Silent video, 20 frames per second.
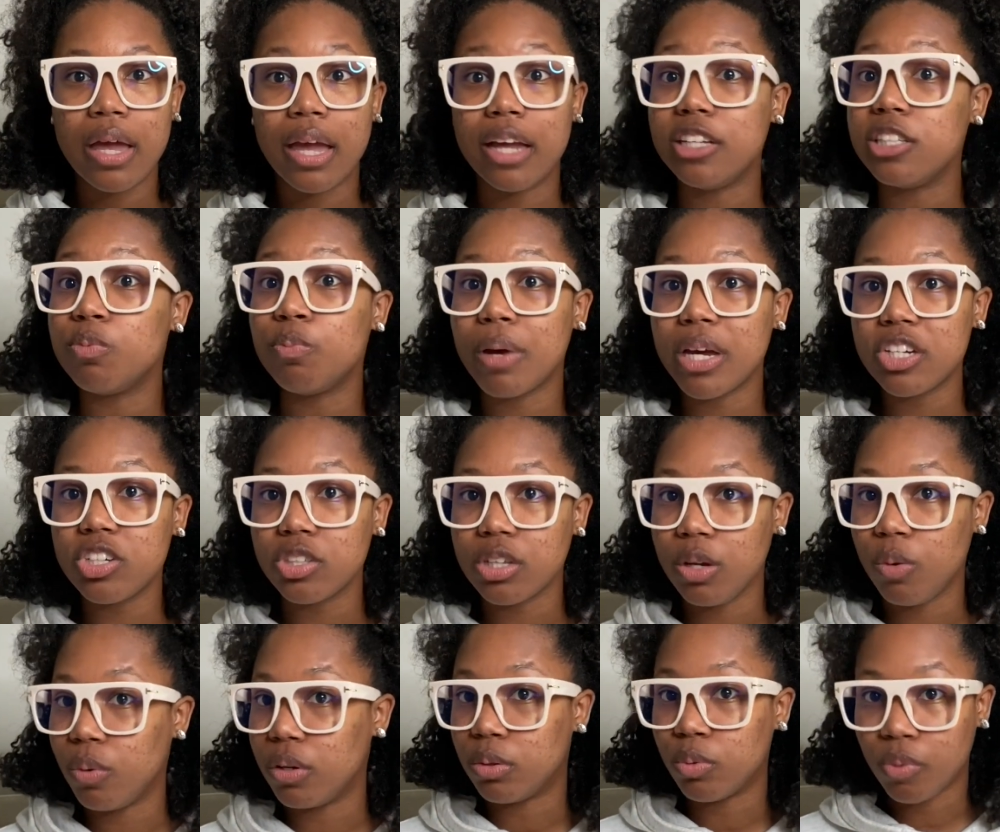especially
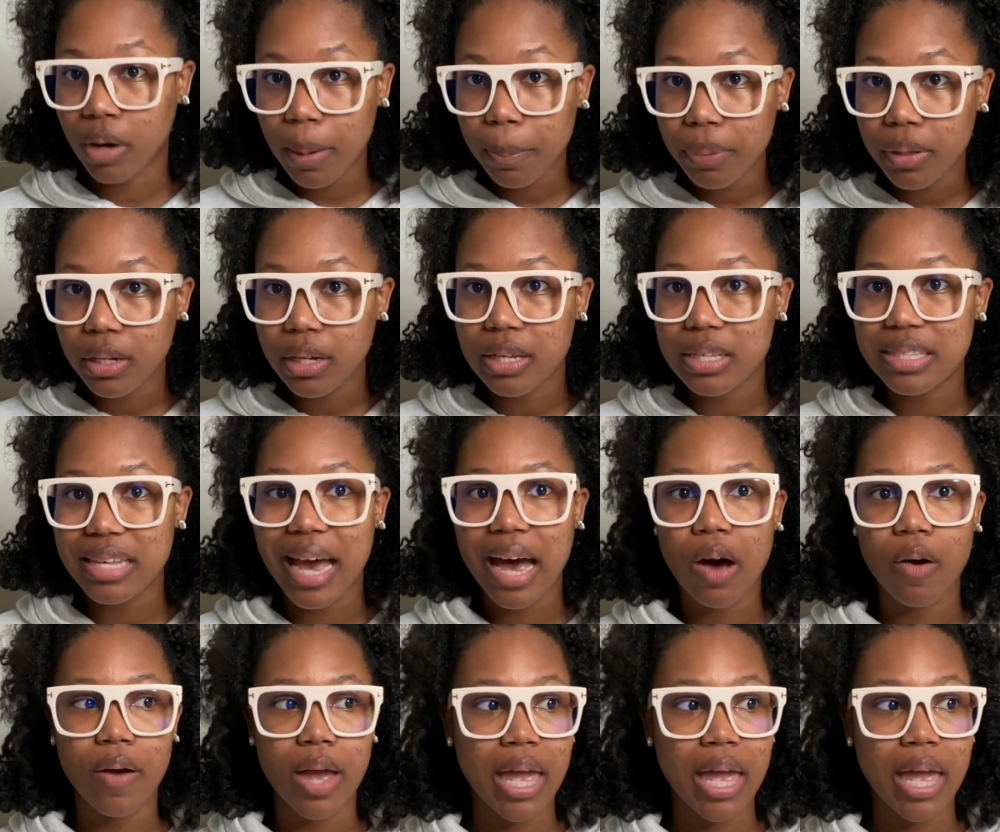with replicas out.